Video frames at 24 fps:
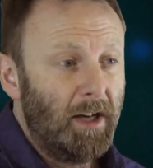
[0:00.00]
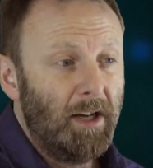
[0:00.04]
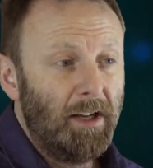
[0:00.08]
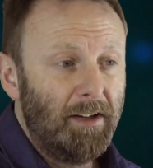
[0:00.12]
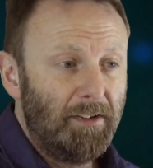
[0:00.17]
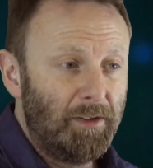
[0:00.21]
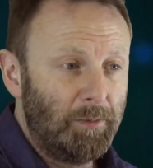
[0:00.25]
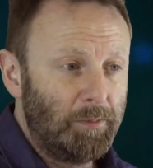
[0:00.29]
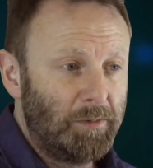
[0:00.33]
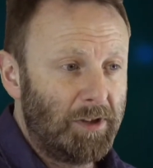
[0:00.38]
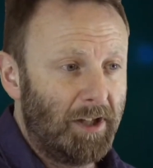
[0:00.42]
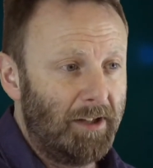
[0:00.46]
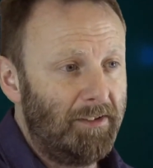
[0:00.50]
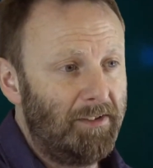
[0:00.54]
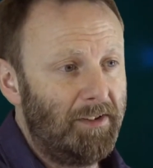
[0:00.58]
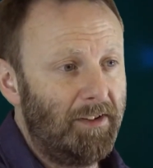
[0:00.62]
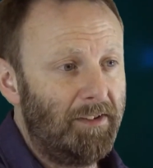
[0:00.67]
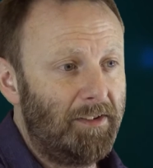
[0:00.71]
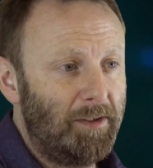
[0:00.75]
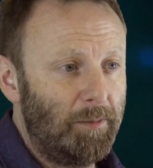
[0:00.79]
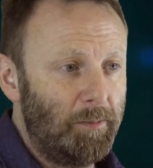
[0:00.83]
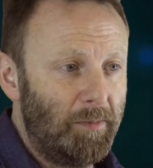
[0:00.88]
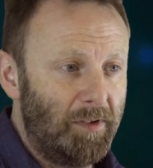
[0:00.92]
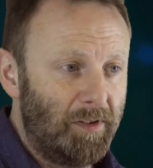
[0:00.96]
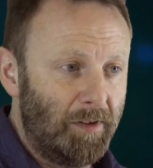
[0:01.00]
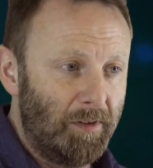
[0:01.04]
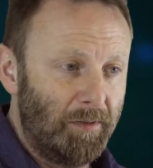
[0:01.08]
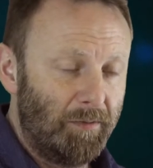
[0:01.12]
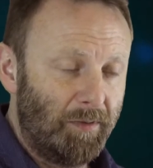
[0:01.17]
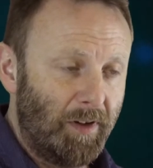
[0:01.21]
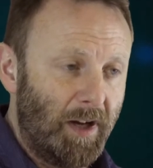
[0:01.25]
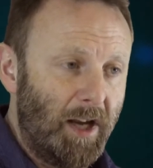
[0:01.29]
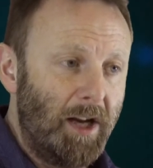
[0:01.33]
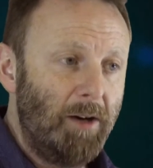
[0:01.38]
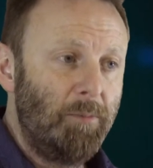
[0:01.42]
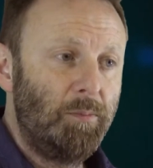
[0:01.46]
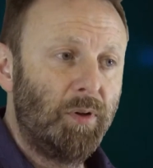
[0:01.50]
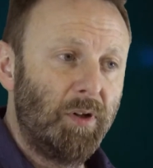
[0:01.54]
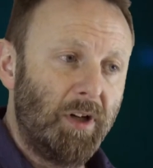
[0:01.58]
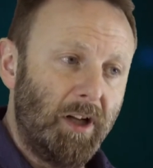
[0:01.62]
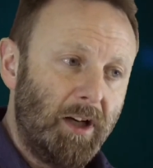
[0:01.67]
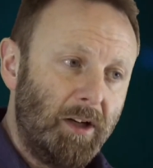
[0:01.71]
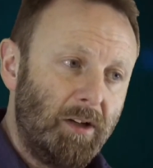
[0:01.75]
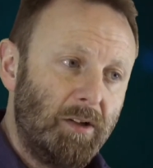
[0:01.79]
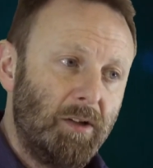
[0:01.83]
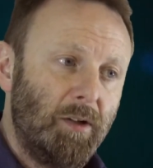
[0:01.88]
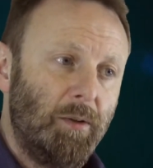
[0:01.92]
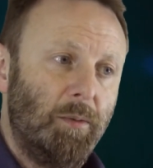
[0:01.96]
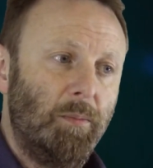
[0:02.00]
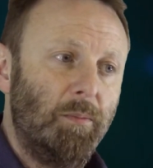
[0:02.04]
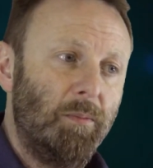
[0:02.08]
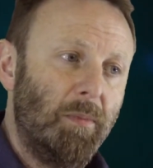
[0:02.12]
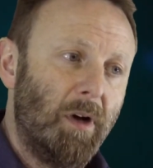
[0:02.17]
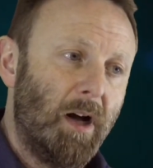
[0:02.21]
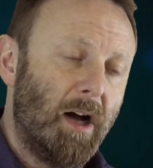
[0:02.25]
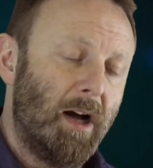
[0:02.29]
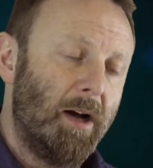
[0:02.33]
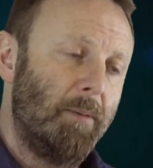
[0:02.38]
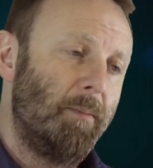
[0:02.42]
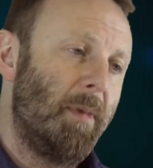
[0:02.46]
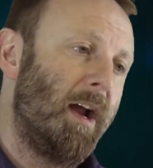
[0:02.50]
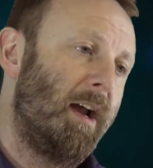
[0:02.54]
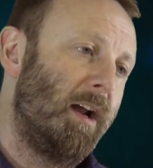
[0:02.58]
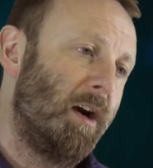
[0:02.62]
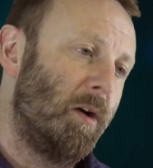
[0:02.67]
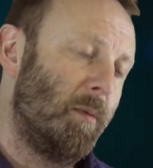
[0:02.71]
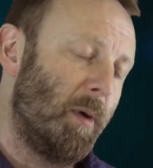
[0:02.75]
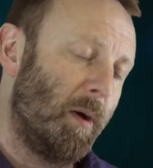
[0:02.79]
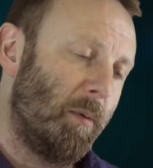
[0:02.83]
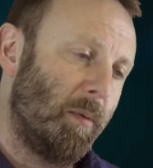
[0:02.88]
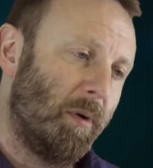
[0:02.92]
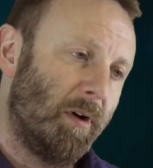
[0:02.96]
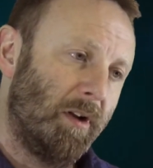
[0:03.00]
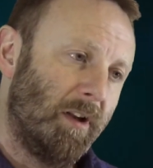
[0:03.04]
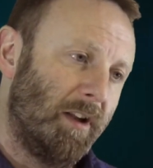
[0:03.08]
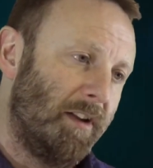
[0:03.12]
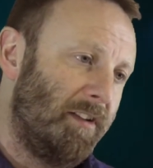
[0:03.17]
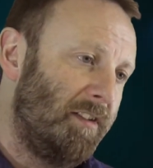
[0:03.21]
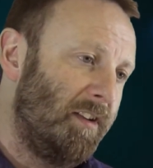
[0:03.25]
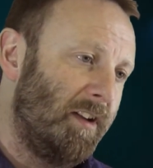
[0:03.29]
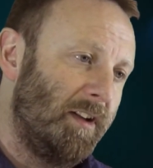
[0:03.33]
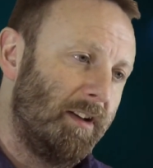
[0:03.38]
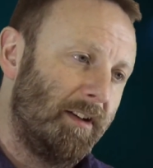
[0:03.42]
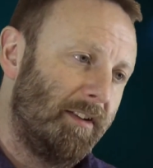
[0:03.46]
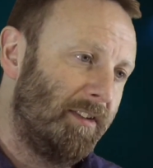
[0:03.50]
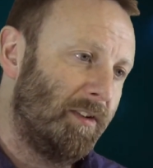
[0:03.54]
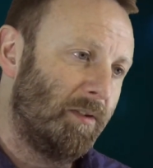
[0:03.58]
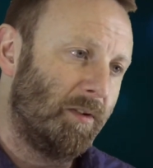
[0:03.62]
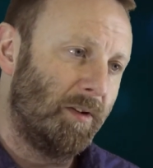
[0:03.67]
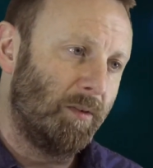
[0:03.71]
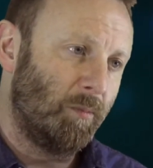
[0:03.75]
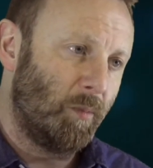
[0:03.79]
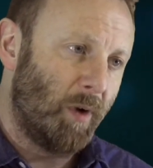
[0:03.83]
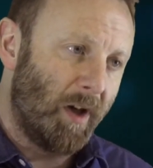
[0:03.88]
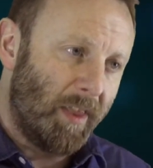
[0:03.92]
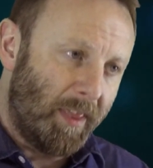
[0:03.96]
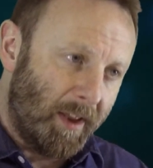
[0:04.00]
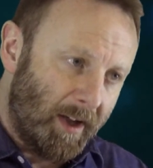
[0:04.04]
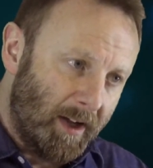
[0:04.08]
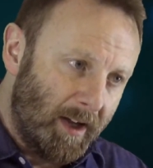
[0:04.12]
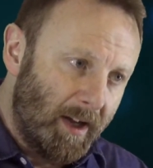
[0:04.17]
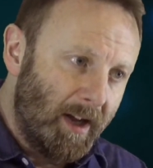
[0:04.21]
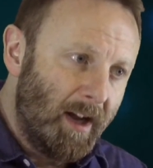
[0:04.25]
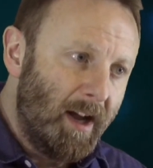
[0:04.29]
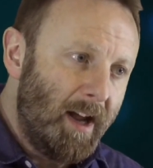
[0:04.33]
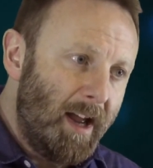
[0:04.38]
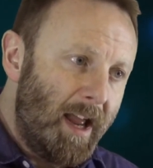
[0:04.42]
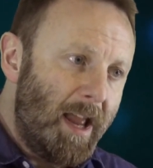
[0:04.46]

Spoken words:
sometimes systems of input into economic policy and so on, where they're